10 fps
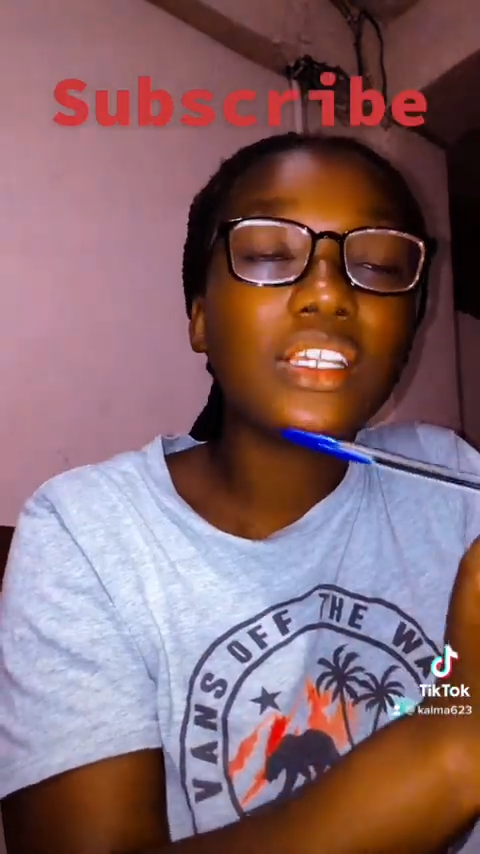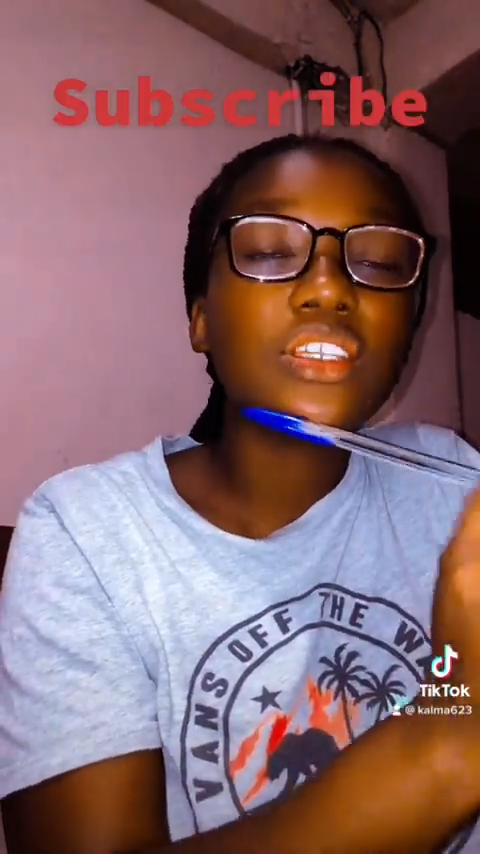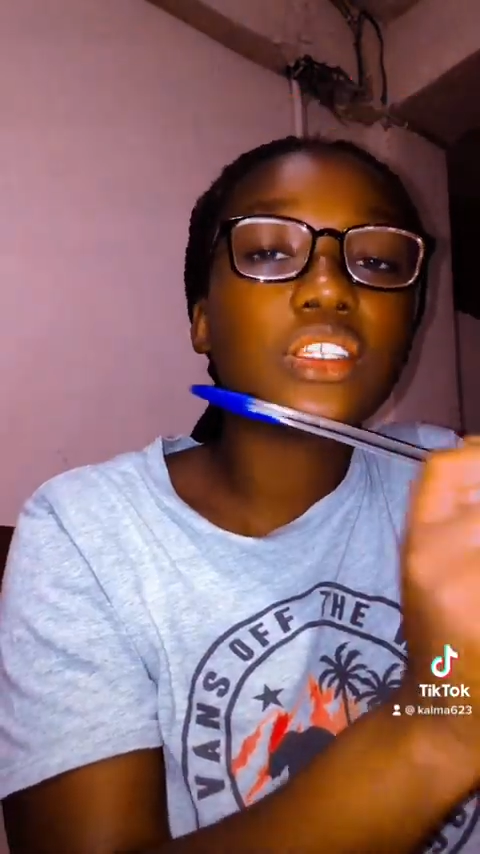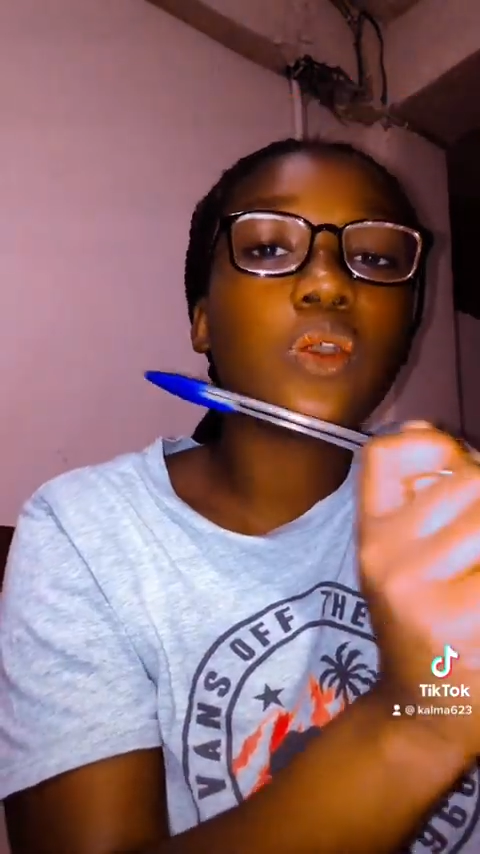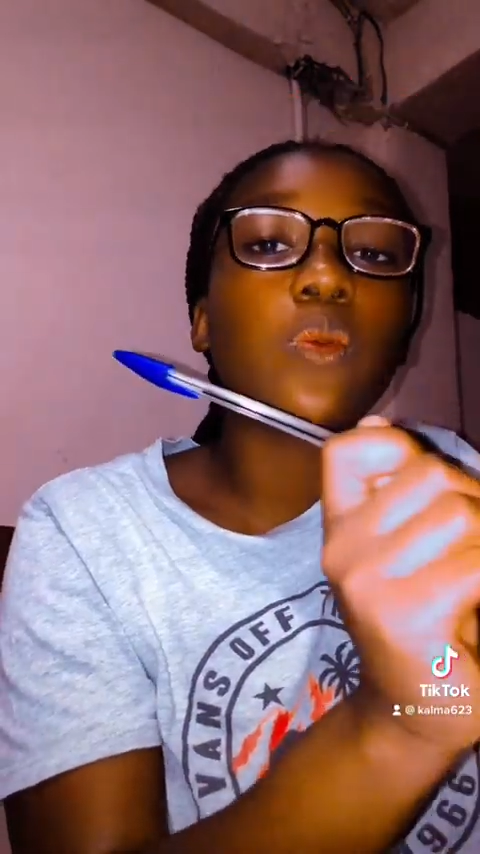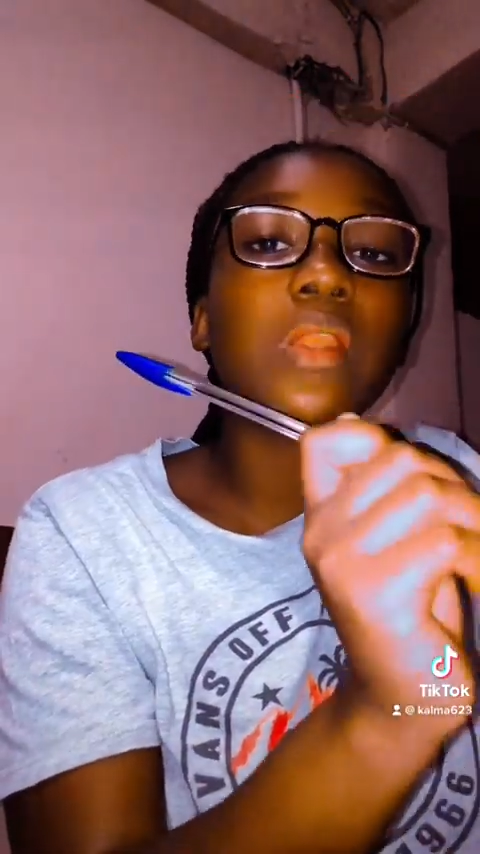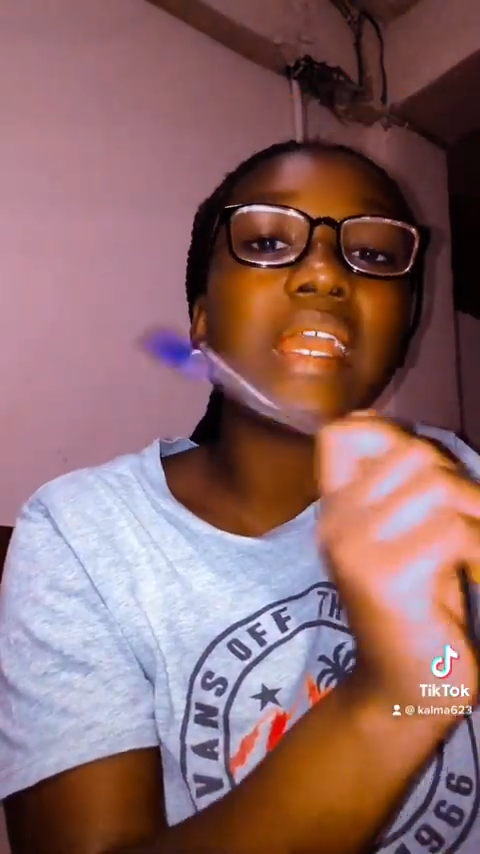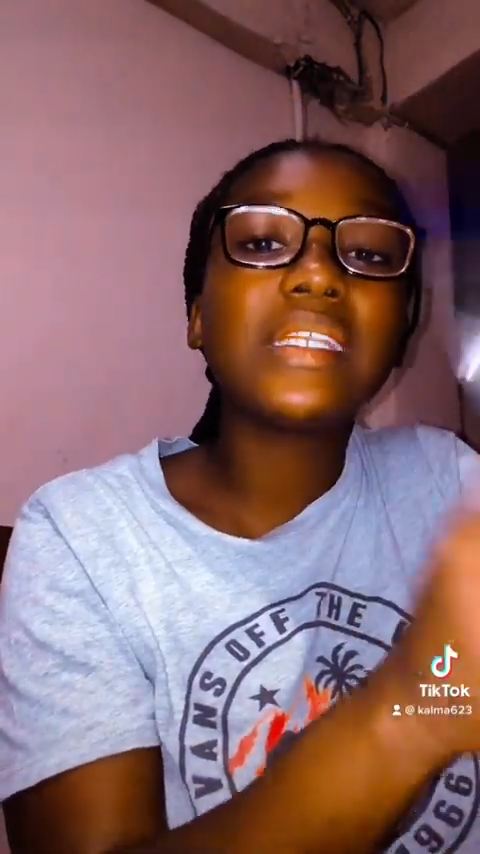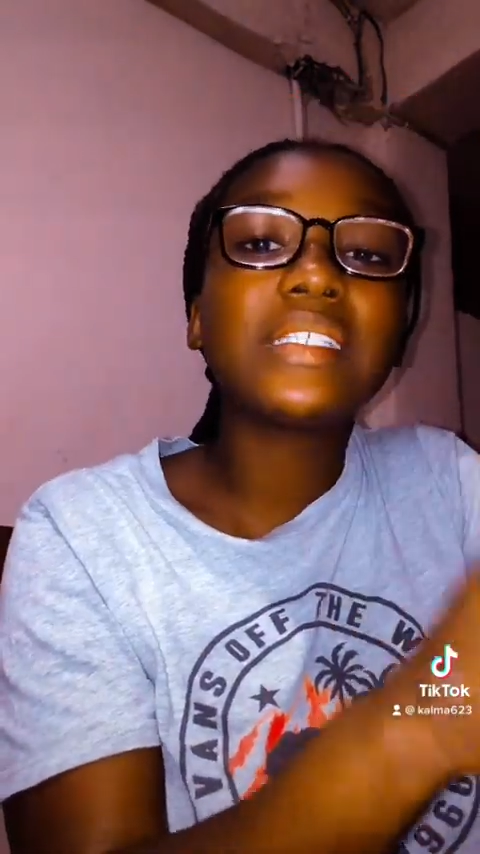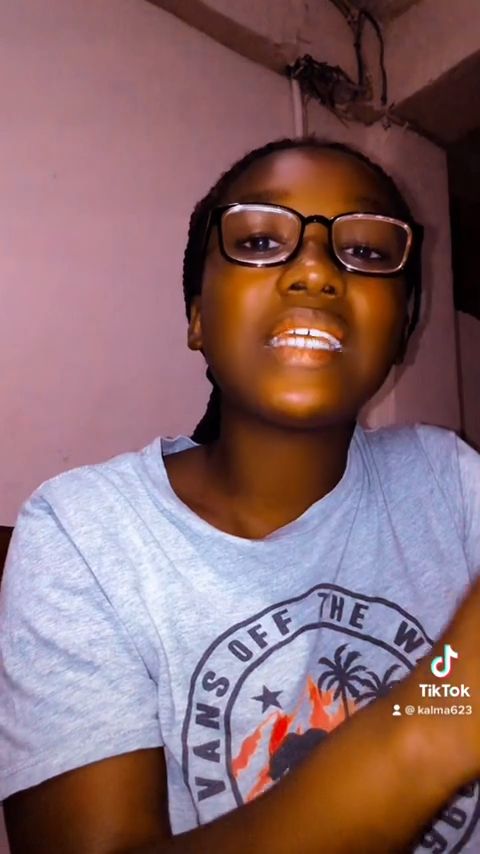so
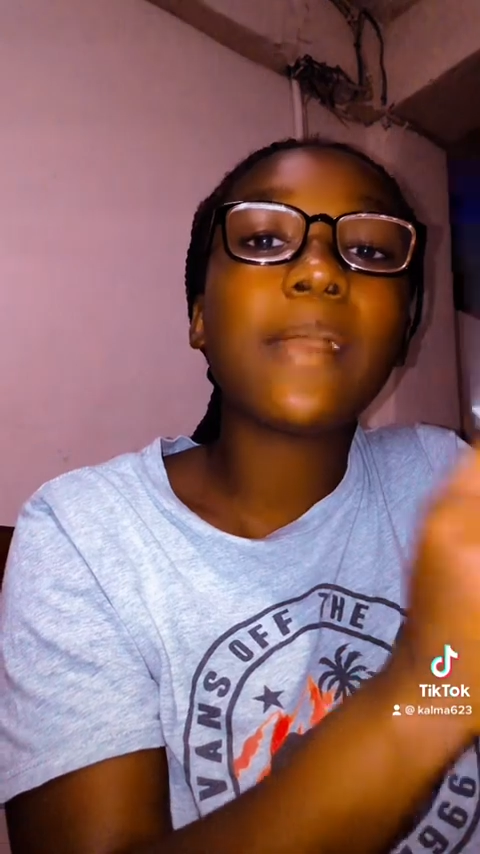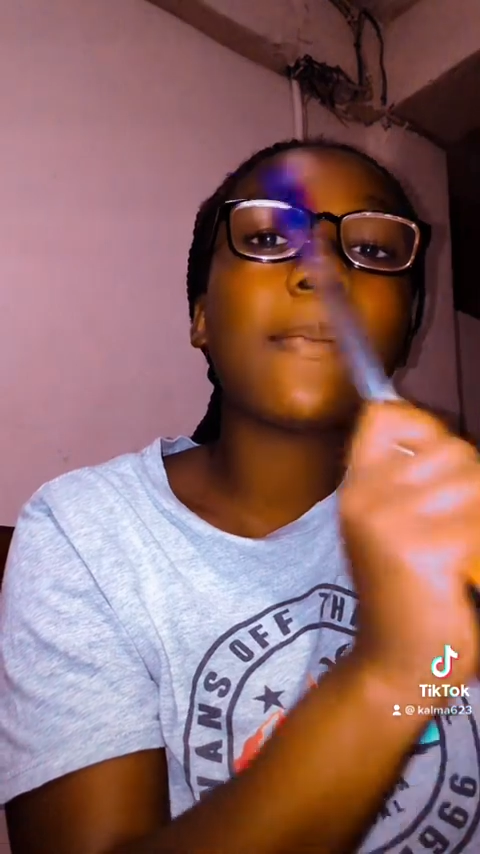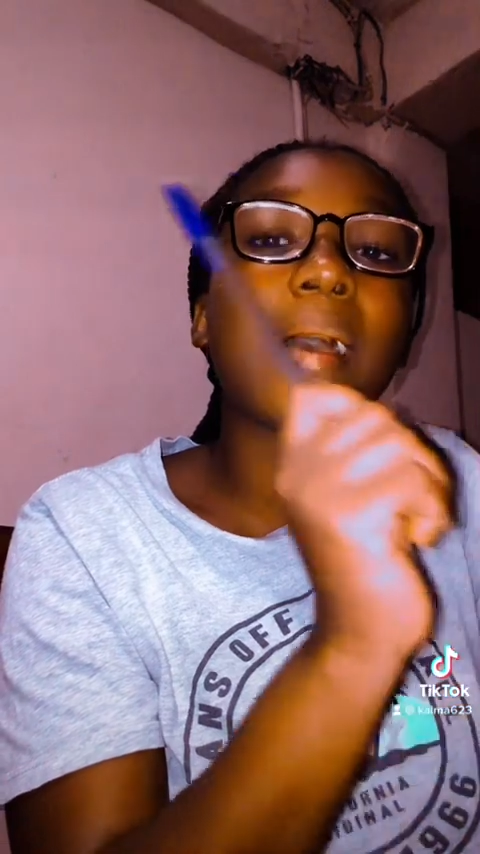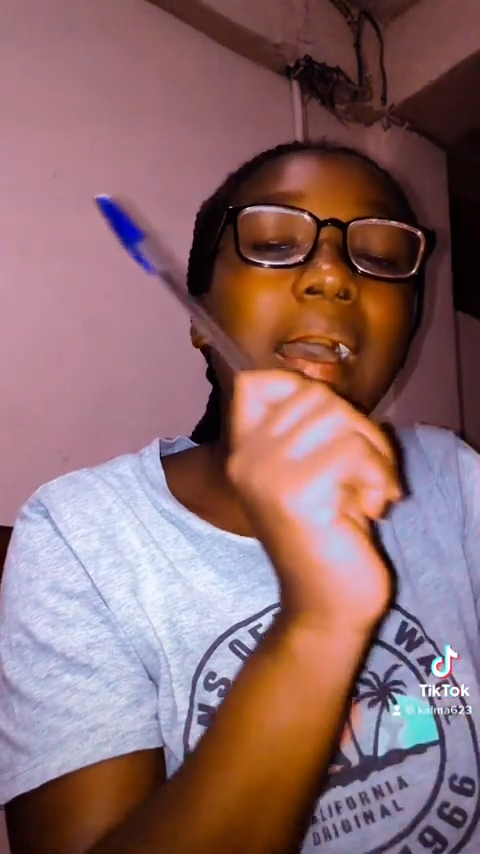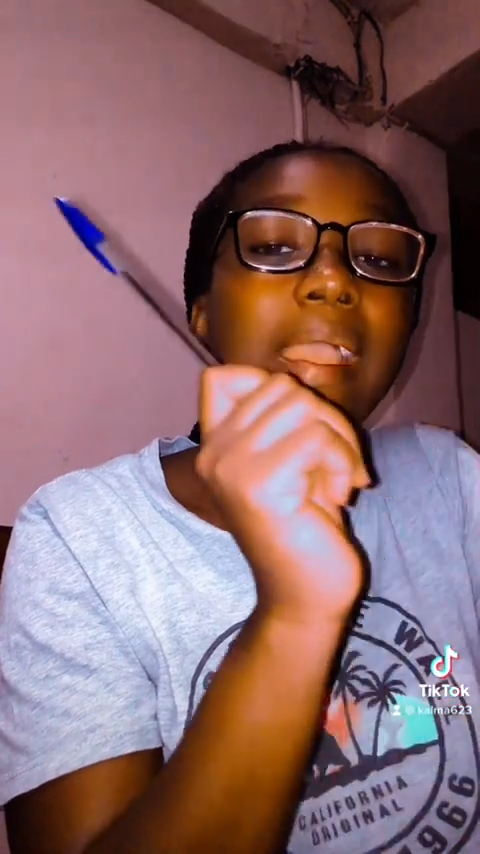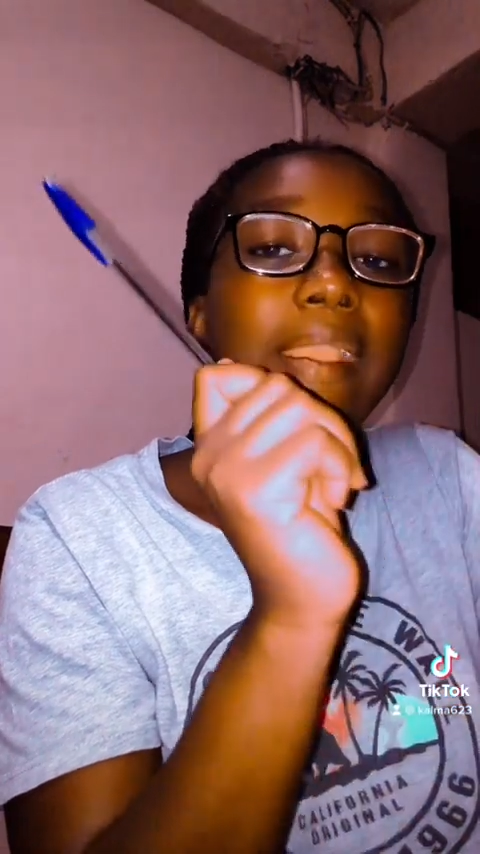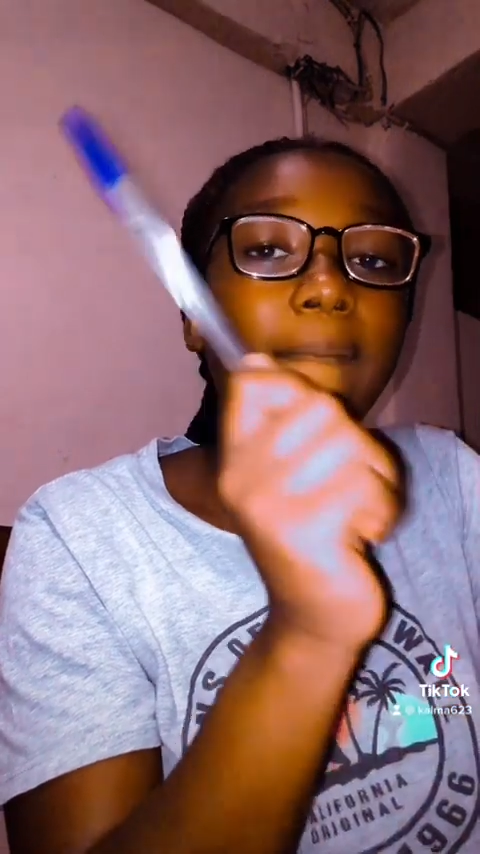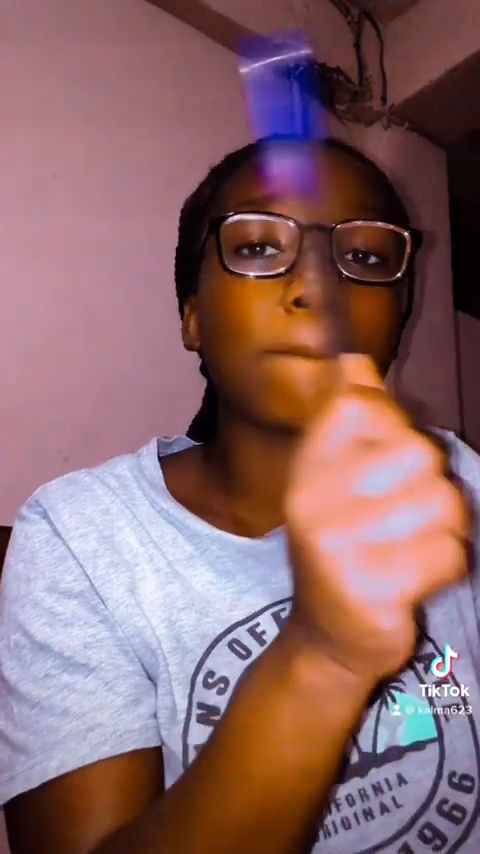next time I